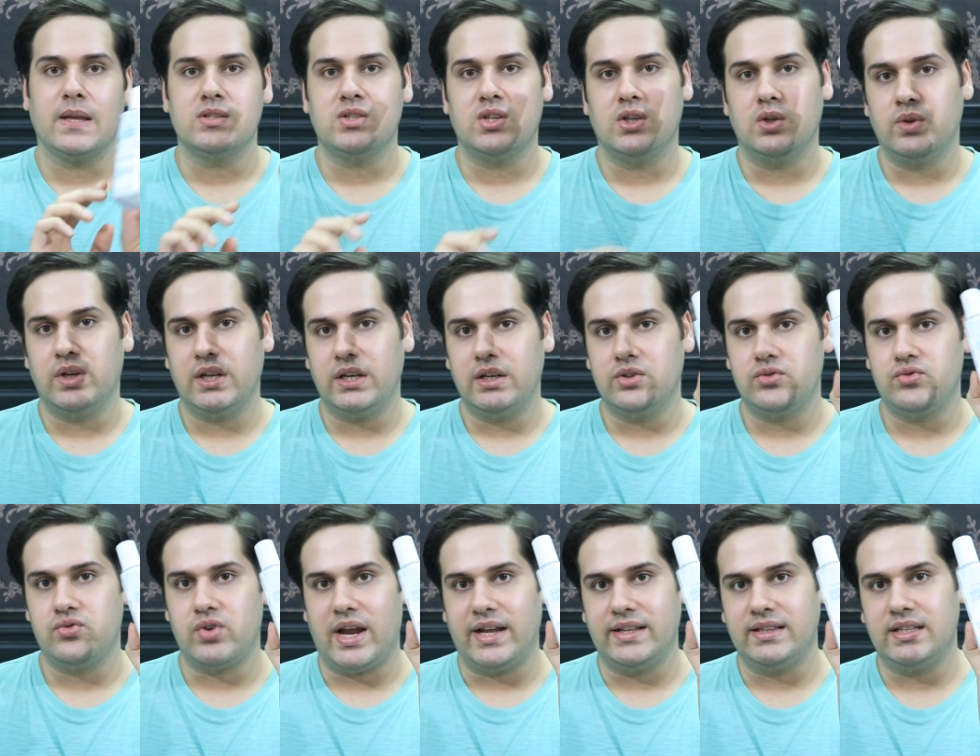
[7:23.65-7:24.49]
So you
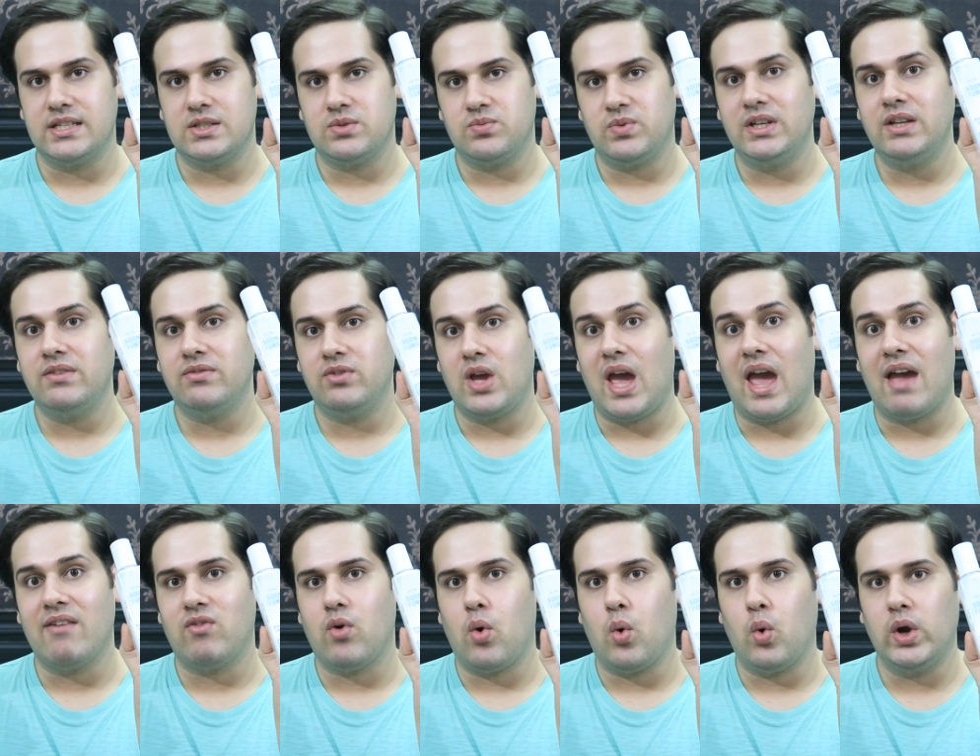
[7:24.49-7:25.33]
can try this one if you
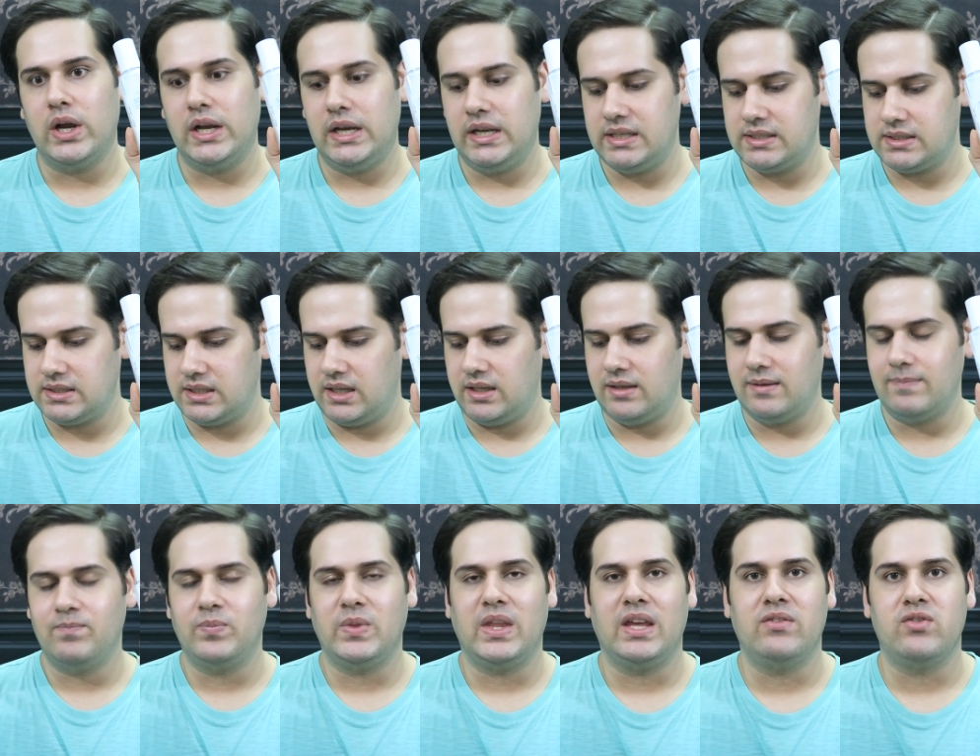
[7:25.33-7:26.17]
have oily
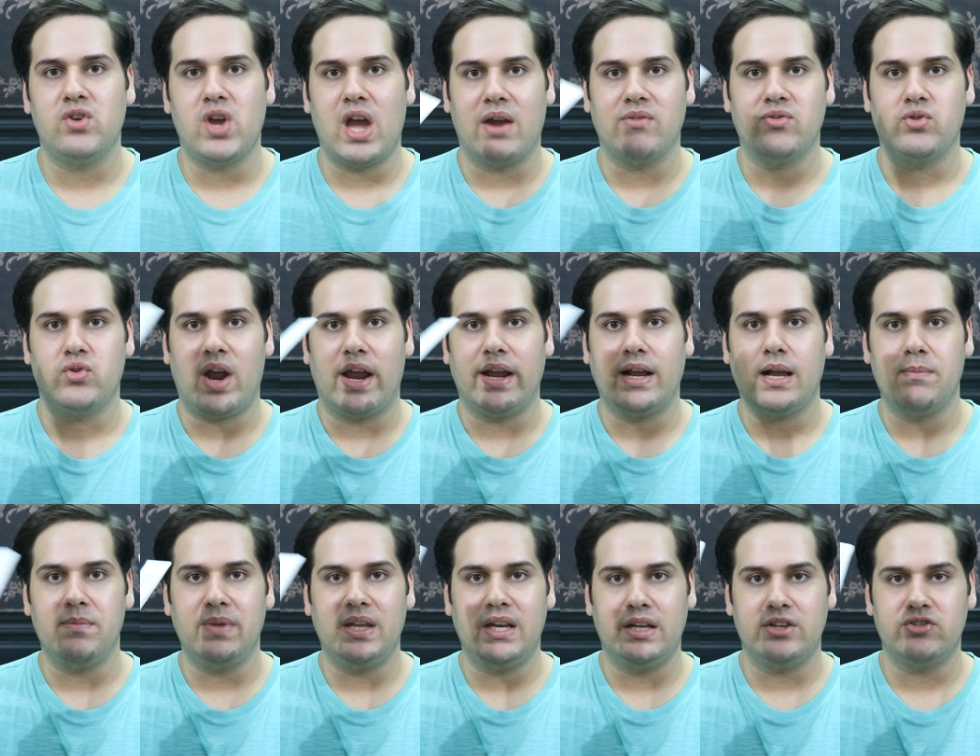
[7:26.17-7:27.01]
skin. If you have dry
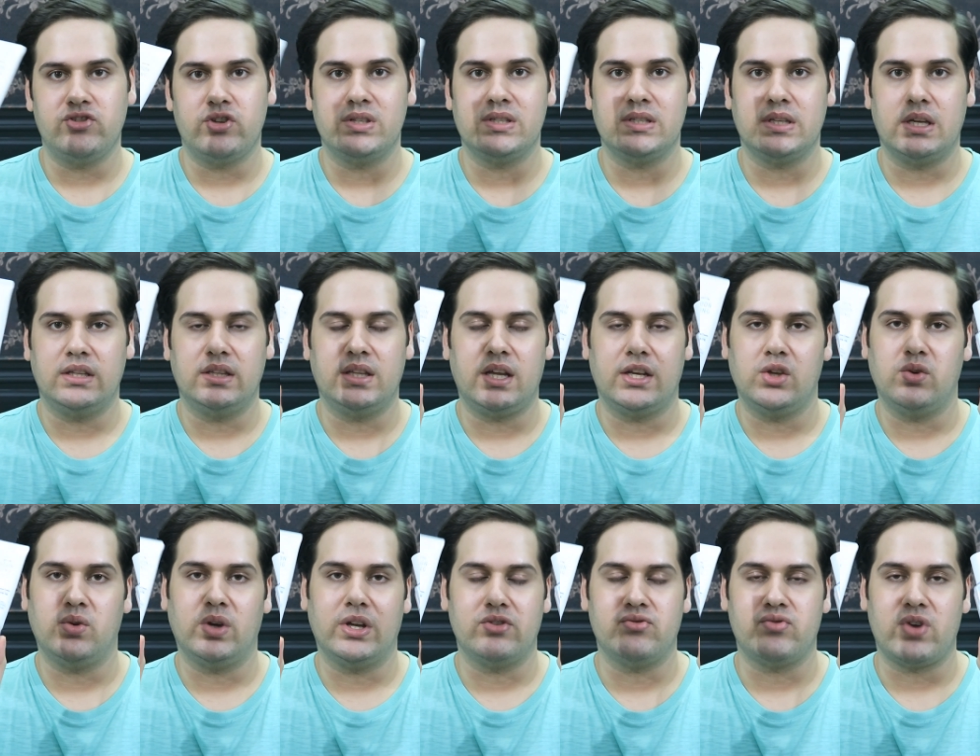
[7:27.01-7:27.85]
combination skin,
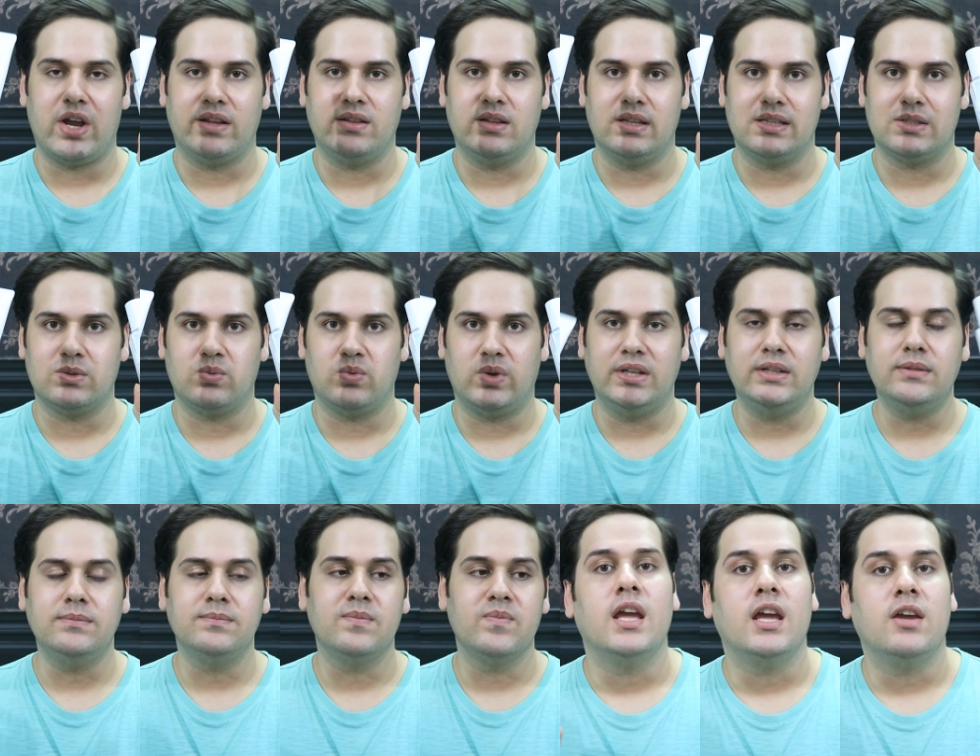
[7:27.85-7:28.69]
then you can try this
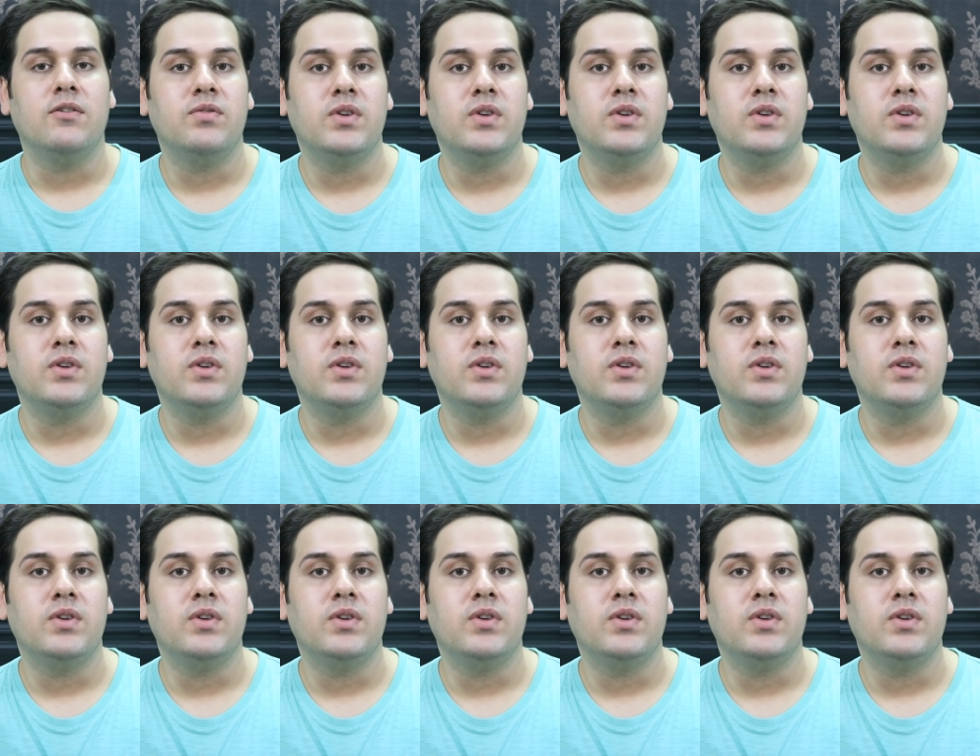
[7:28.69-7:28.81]
one.